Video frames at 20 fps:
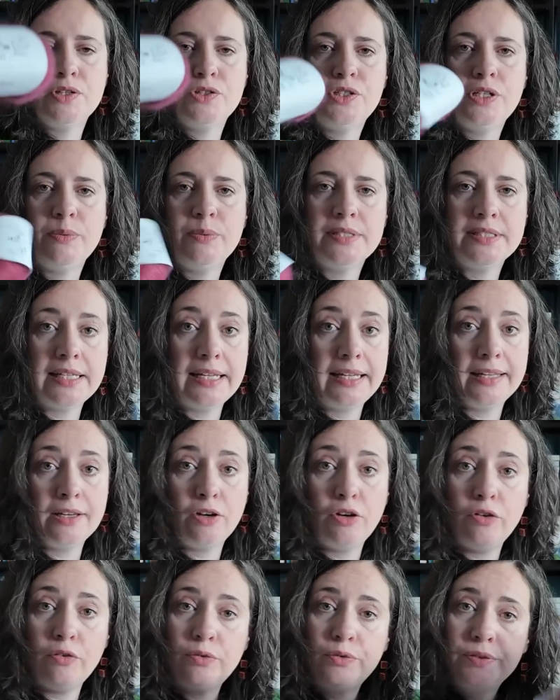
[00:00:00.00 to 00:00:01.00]
she was selling
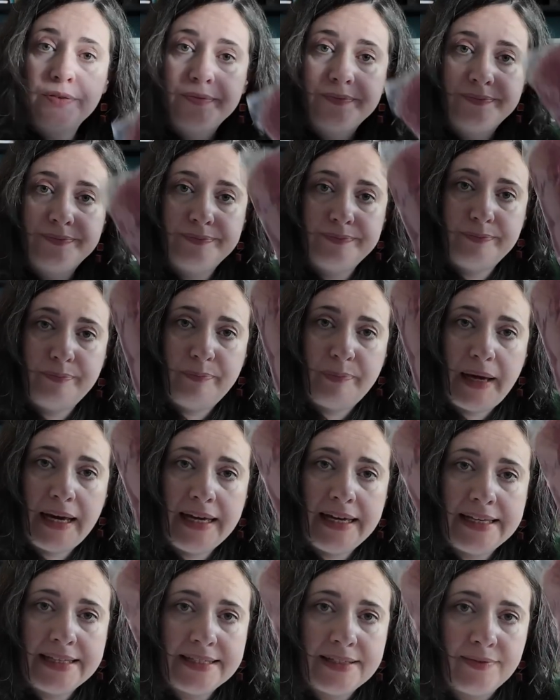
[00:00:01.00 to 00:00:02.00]
off
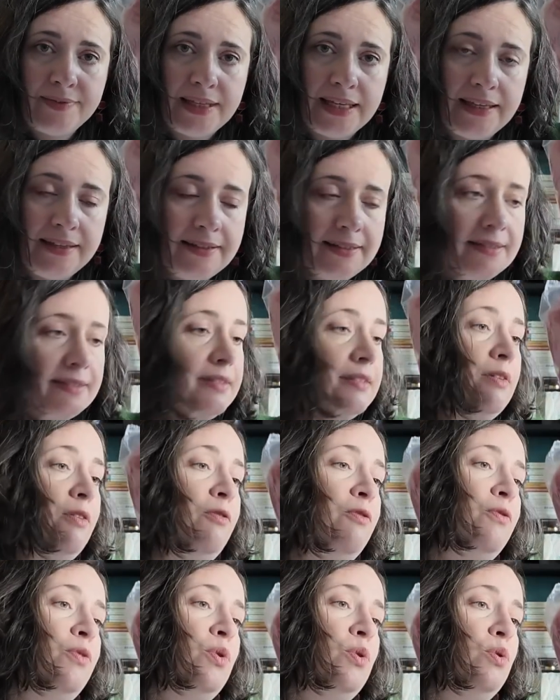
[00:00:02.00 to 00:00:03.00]
packets of this
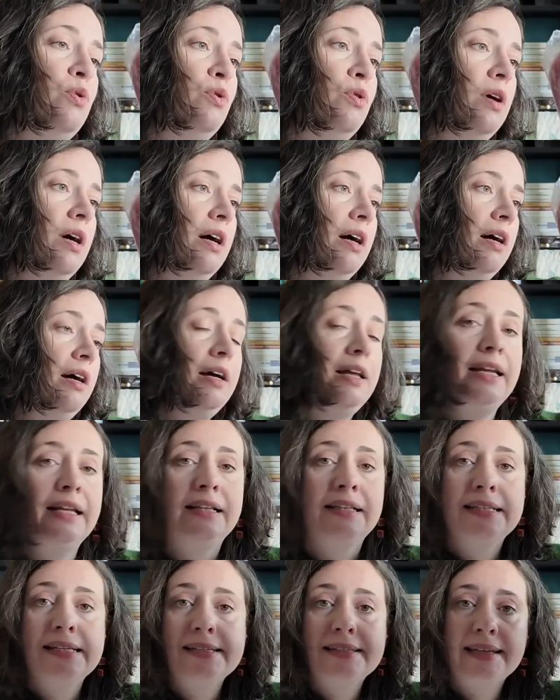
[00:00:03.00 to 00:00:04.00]
for a little
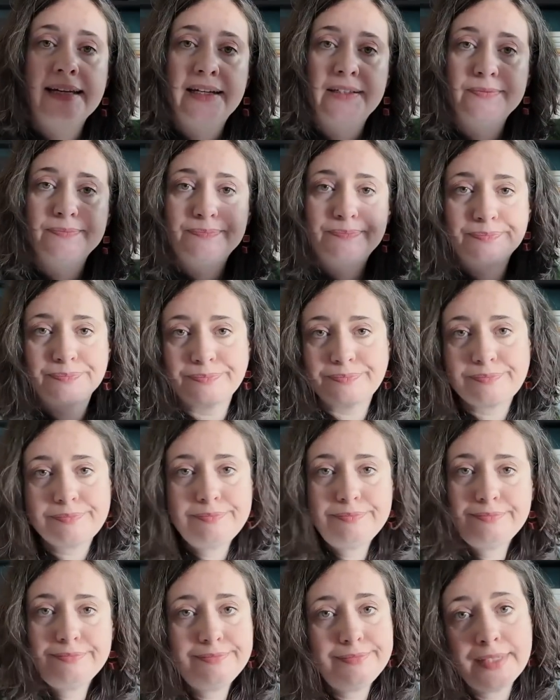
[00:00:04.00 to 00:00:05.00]
discount,
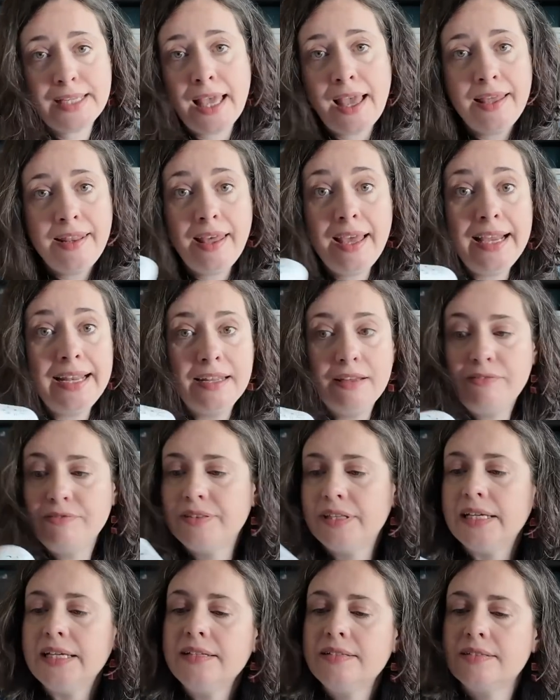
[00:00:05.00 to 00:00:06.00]
and I love
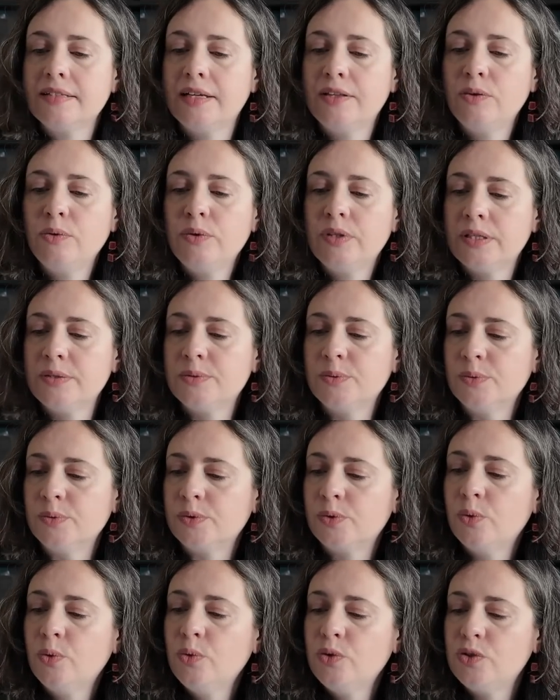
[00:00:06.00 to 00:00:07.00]
this. I thought this was
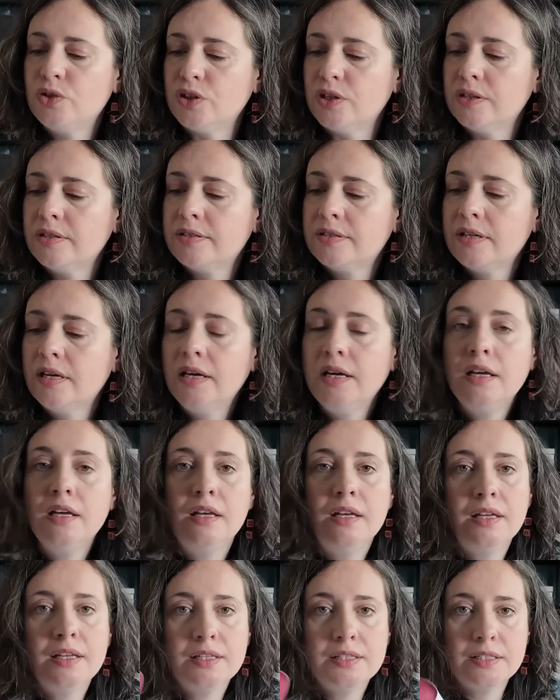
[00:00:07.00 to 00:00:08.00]
gorgeous,
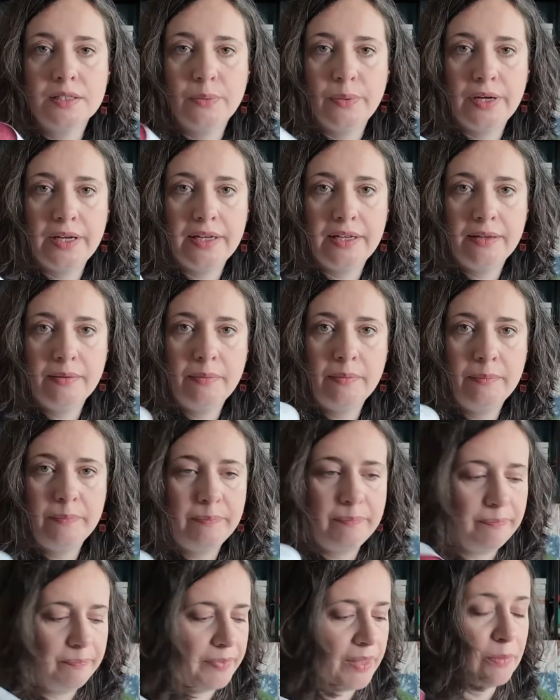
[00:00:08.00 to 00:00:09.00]
so
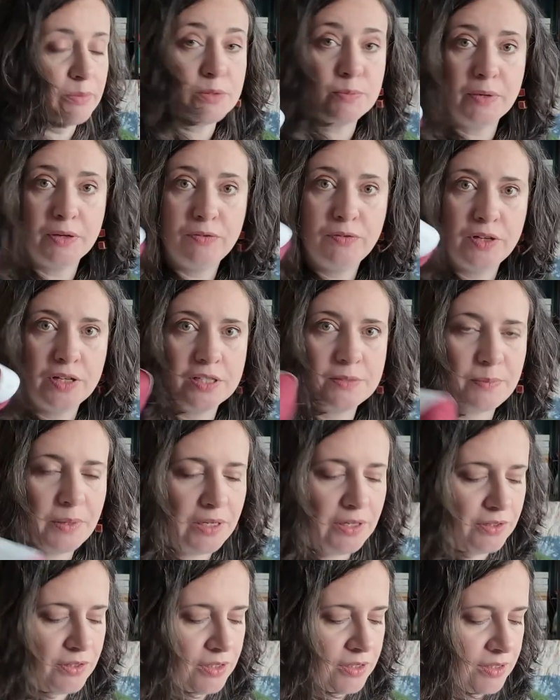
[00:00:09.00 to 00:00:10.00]
that was my first
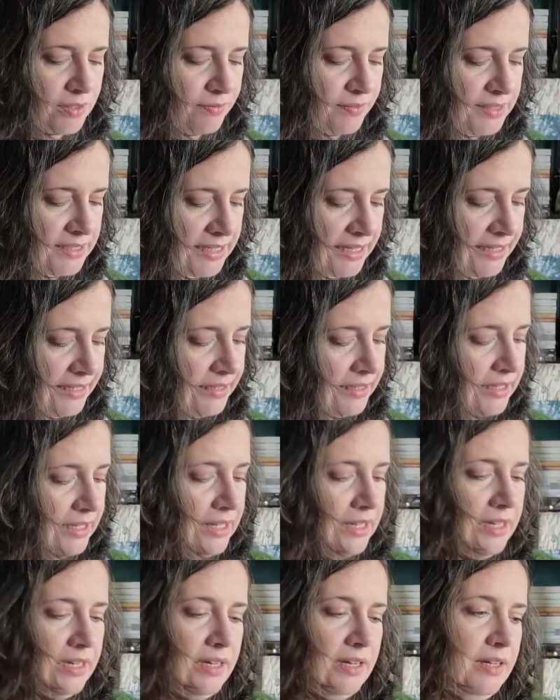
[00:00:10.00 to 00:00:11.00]
purchase of the day,
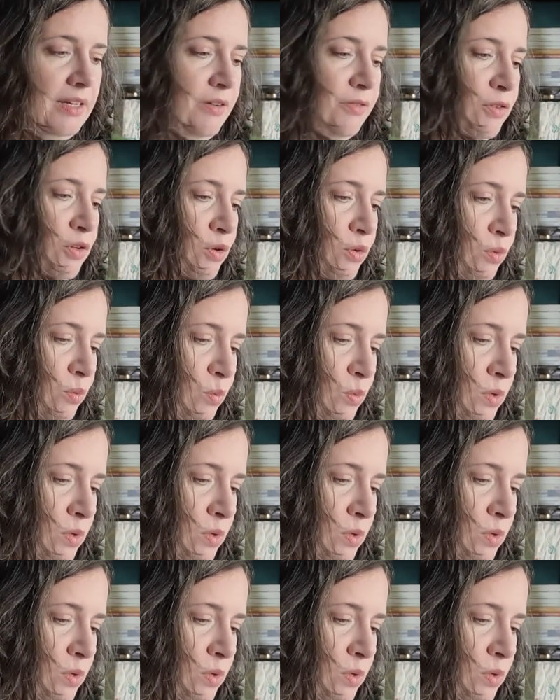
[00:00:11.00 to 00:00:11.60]
and I've got